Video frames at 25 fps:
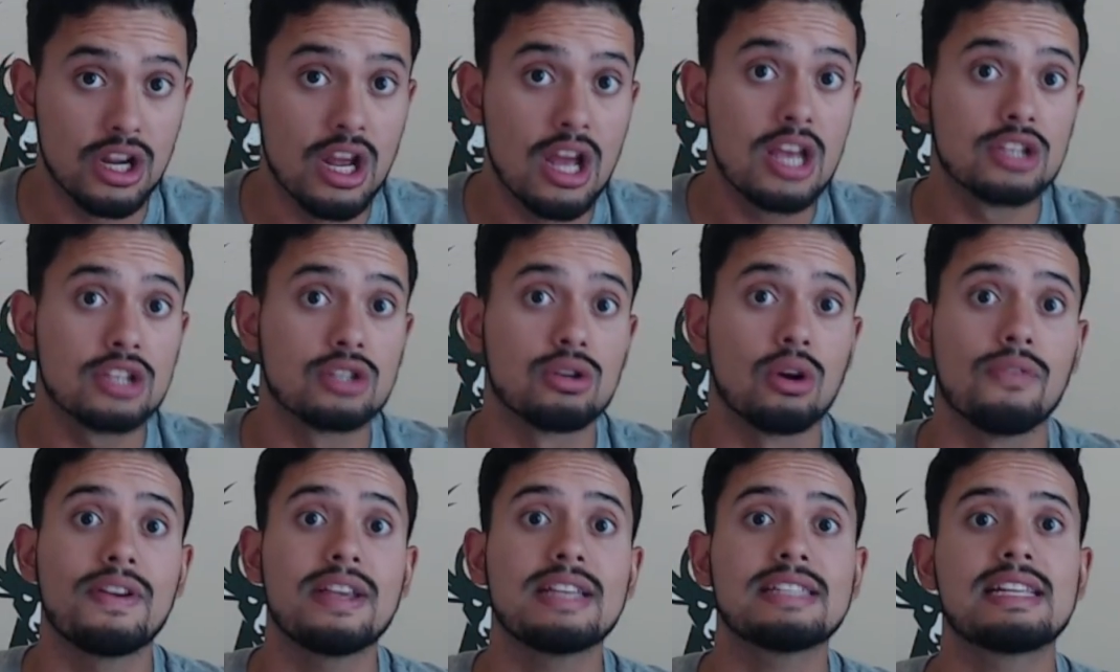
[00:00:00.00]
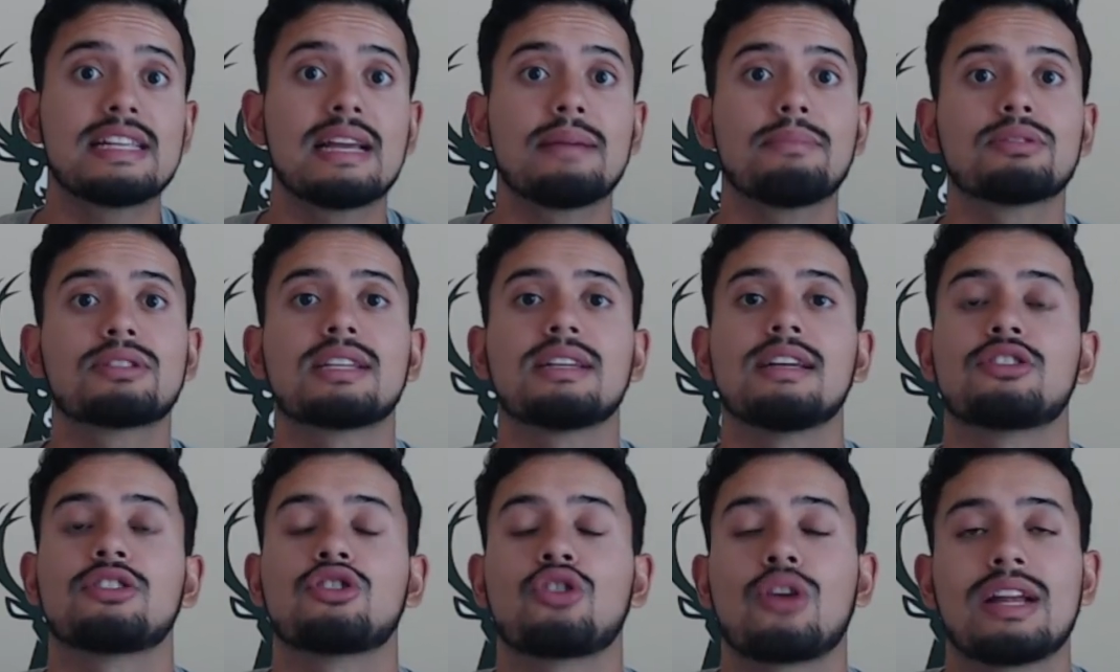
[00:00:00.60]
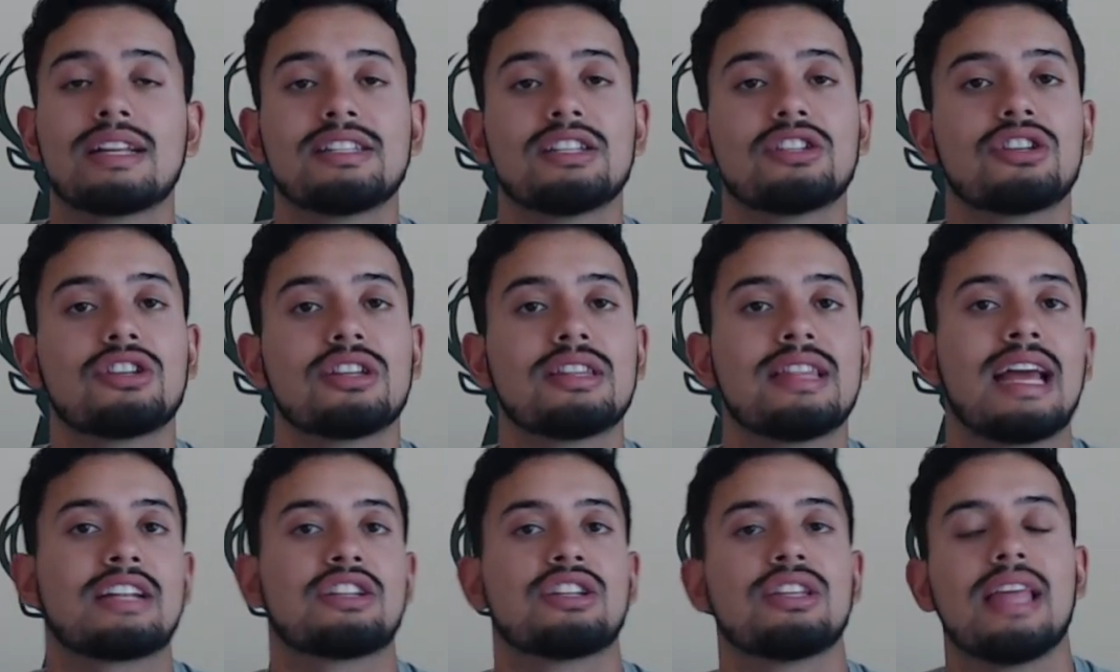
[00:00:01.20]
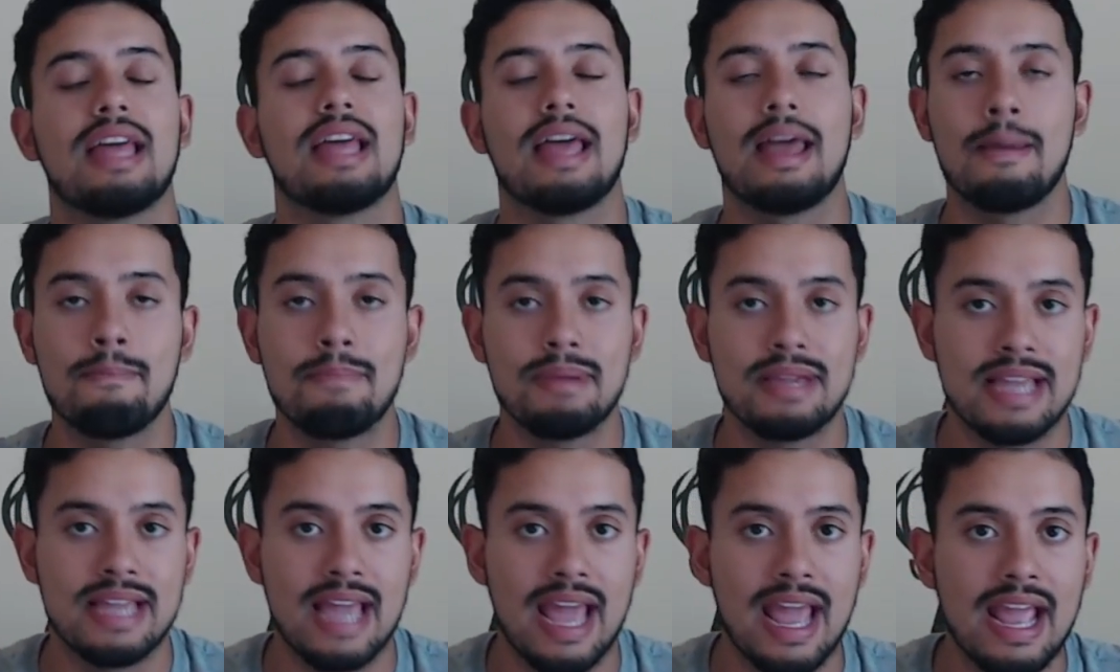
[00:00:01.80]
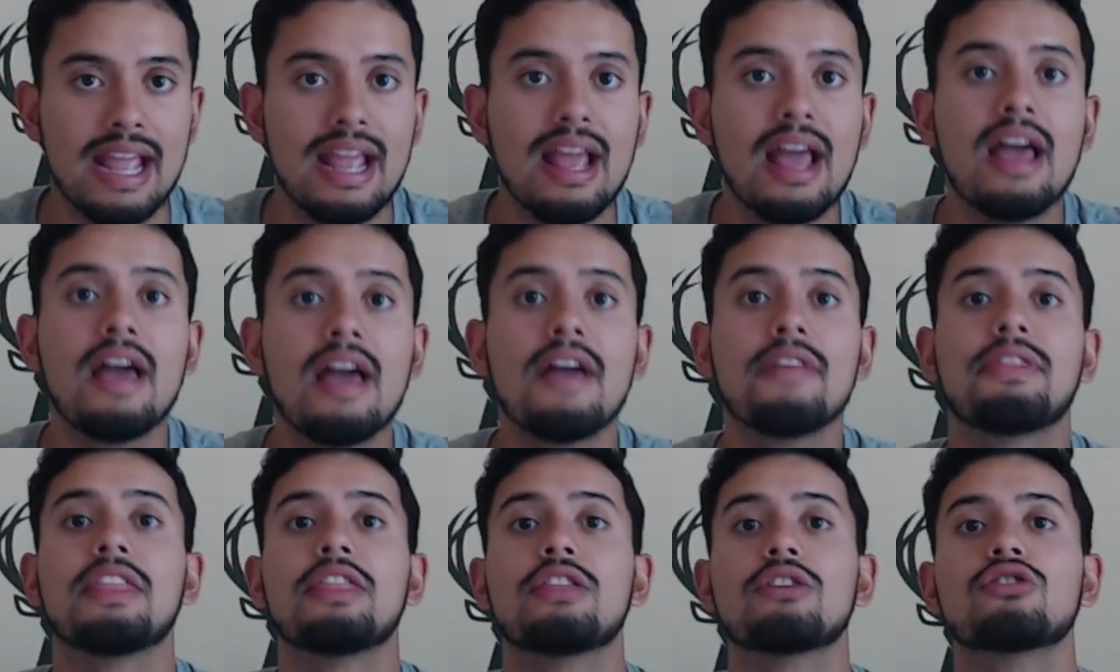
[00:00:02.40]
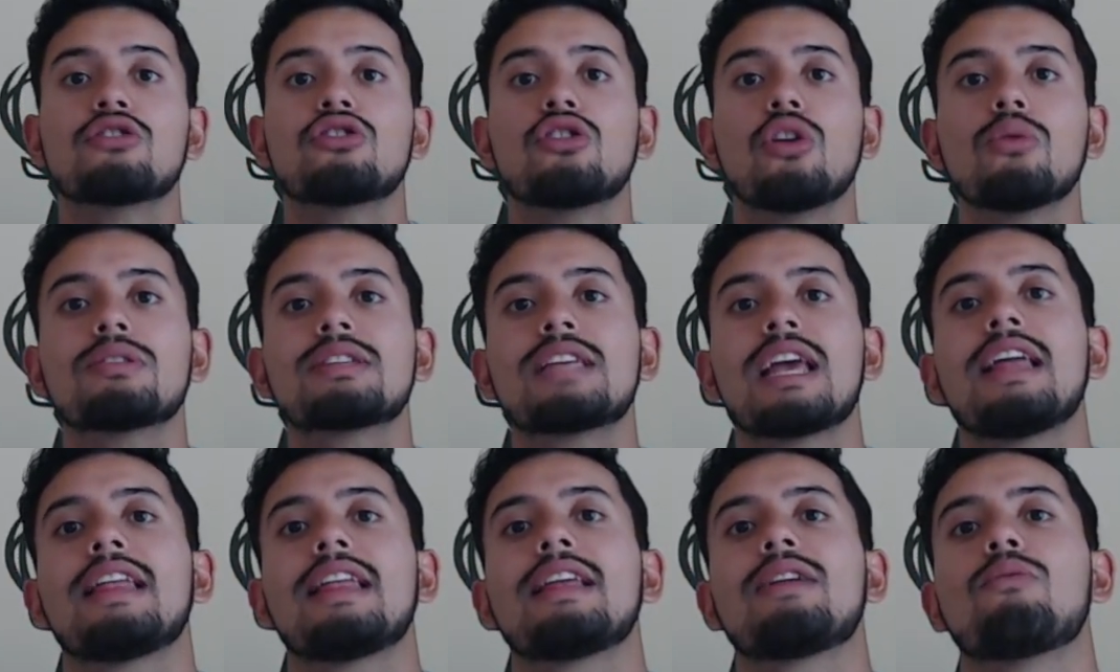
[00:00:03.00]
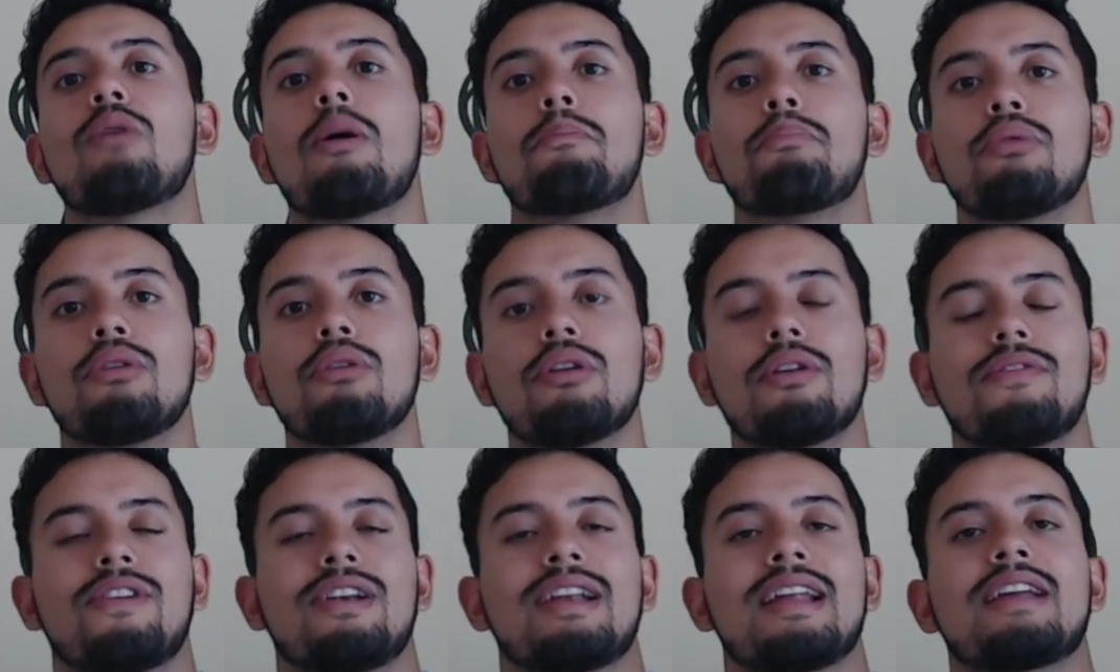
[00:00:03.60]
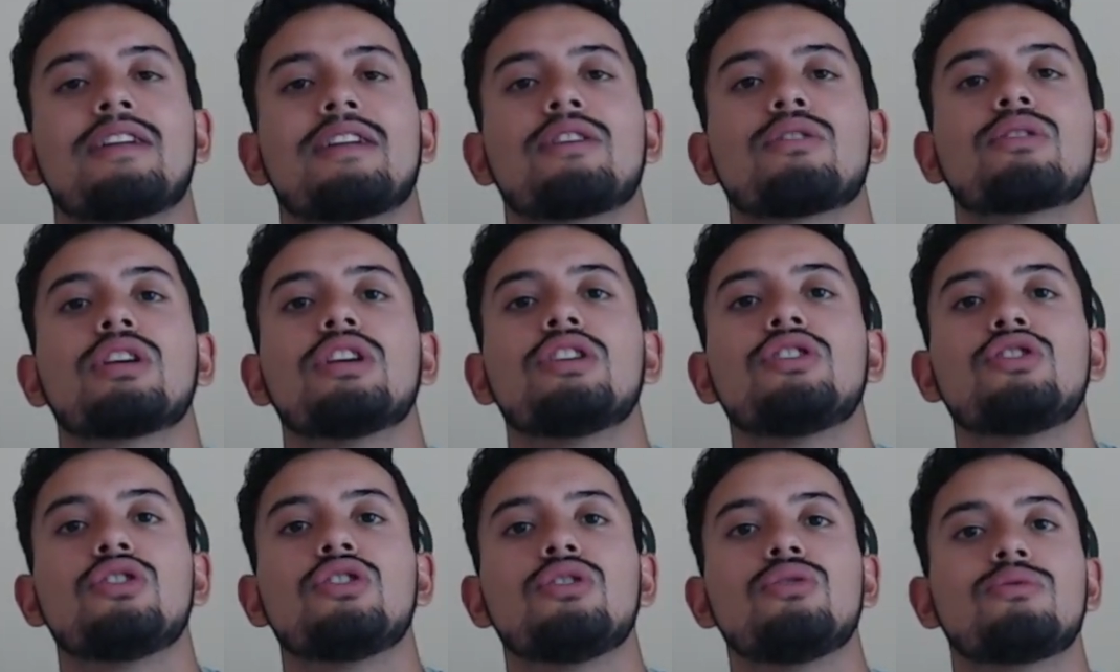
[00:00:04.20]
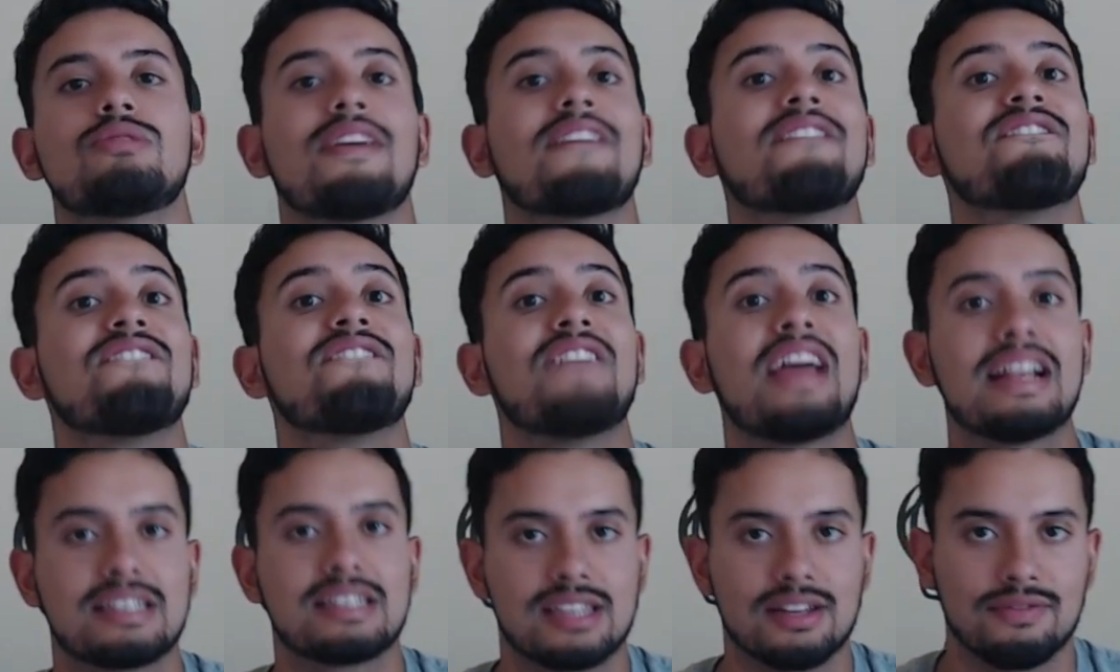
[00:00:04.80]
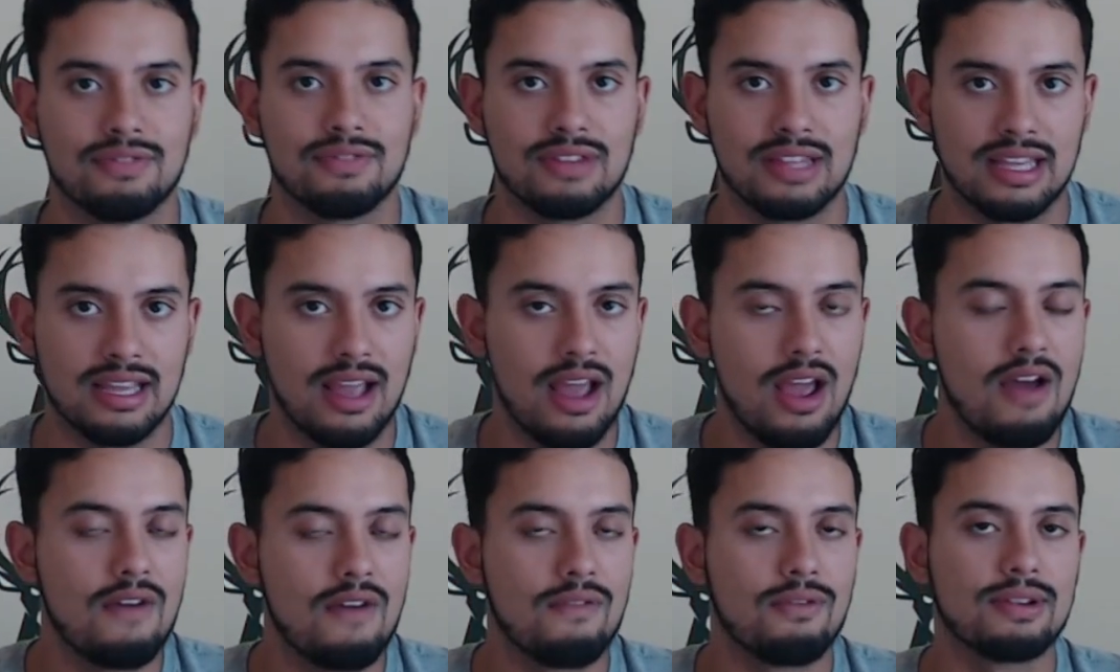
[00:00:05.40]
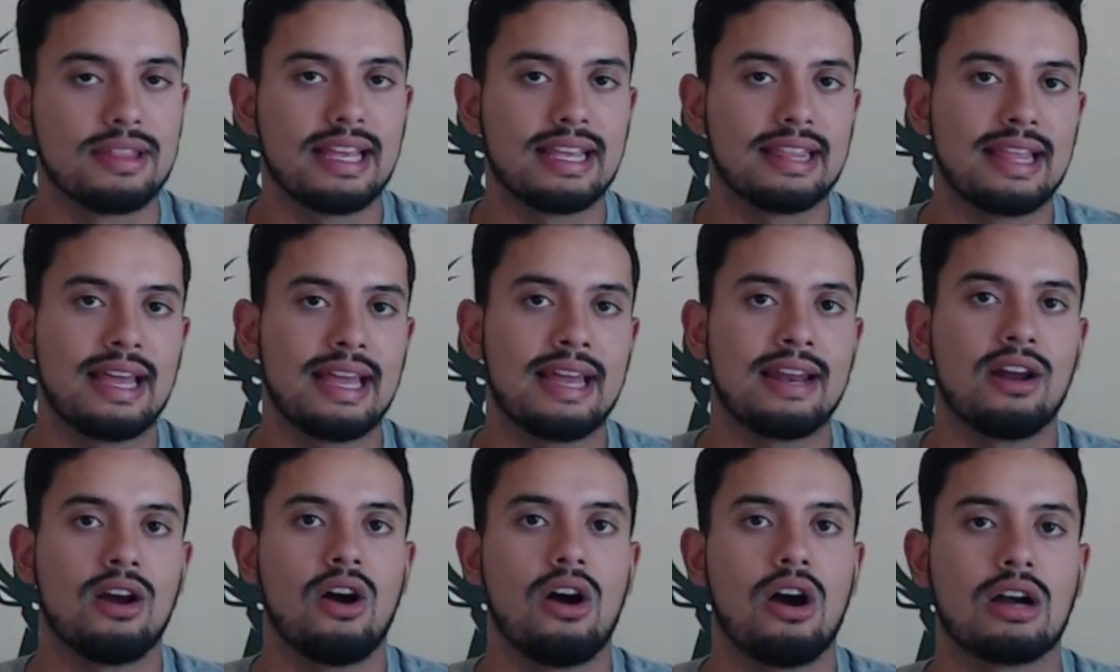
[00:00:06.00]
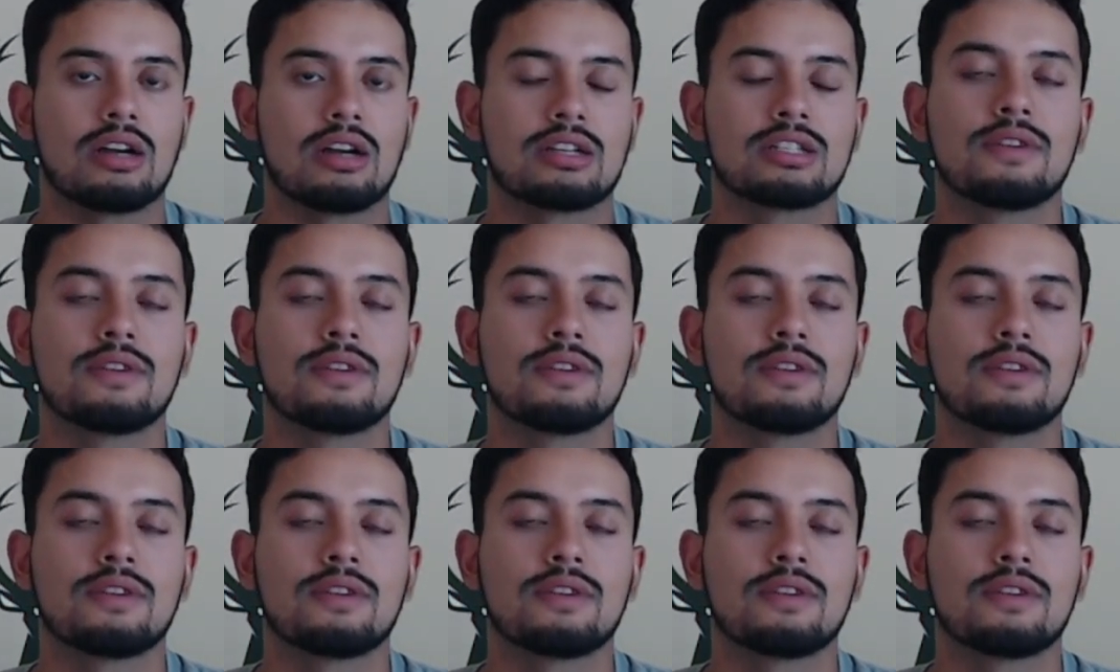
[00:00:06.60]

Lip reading: So if he's able to transition that to the NBA, then there's no telling what Bruno Fernando could do defensively for the Atlanta Hawks.